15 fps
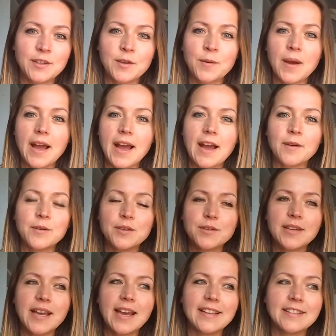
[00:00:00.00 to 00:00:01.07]
you know, how you
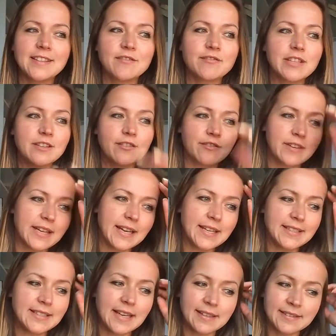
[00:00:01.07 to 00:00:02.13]
can
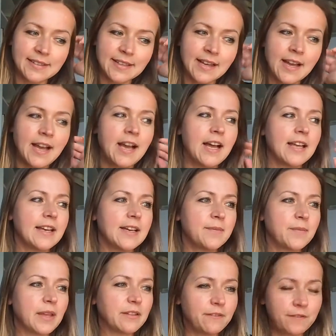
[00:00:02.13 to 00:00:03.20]
recreate
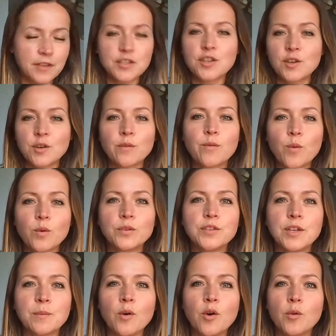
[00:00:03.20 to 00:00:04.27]
that vision of
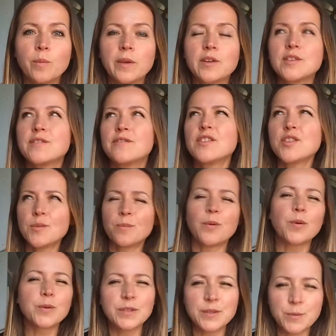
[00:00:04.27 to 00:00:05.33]
wanting more, because vision
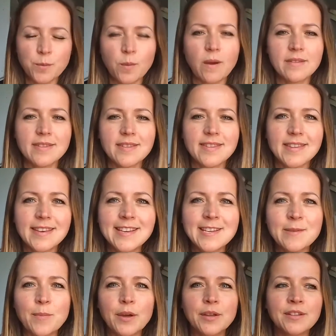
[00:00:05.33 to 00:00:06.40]
board is one
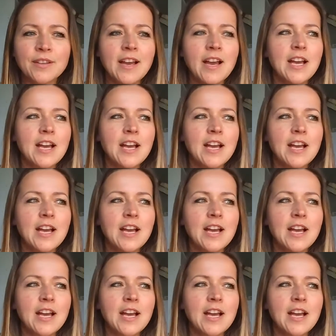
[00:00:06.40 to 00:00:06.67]
thing, but